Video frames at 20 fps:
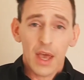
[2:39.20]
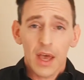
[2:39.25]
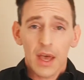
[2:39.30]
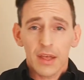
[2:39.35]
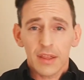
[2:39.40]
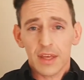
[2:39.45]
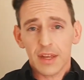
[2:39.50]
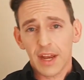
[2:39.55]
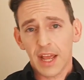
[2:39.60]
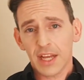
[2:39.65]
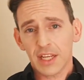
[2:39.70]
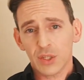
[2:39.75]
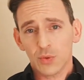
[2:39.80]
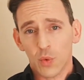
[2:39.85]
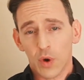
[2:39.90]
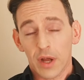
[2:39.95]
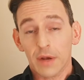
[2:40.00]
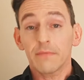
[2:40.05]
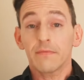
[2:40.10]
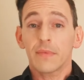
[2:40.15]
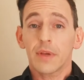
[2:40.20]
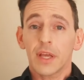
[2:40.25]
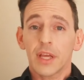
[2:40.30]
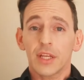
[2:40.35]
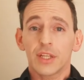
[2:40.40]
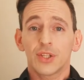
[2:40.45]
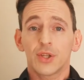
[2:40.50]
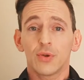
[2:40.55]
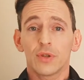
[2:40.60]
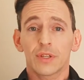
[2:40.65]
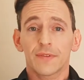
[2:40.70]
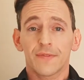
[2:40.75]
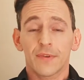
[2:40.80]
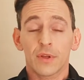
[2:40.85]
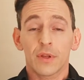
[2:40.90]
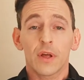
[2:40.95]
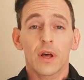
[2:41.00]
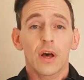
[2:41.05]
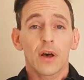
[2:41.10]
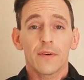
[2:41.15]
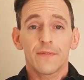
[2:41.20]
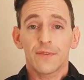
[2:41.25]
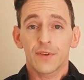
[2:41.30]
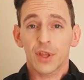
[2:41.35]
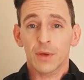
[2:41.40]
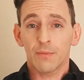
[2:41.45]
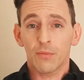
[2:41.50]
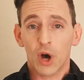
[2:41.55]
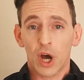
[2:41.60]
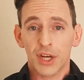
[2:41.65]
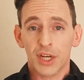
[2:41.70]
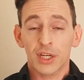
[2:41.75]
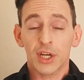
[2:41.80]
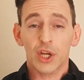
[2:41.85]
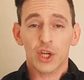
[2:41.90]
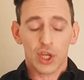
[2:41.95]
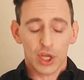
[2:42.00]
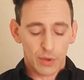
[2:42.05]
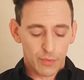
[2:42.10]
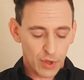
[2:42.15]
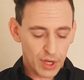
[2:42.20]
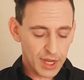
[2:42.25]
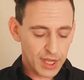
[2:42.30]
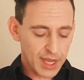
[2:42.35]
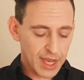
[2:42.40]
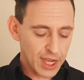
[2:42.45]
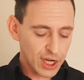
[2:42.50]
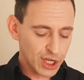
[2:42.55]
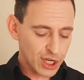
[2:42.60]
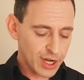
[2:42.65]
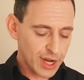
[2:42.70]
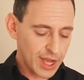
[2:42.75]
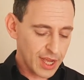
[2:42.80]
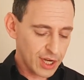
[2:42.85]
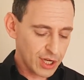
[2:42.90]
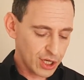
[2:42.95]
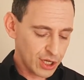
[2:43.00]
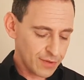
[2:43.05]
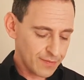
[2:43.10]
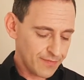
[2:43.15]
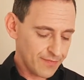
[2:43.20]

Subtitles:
The next one is useful for the modern communication age.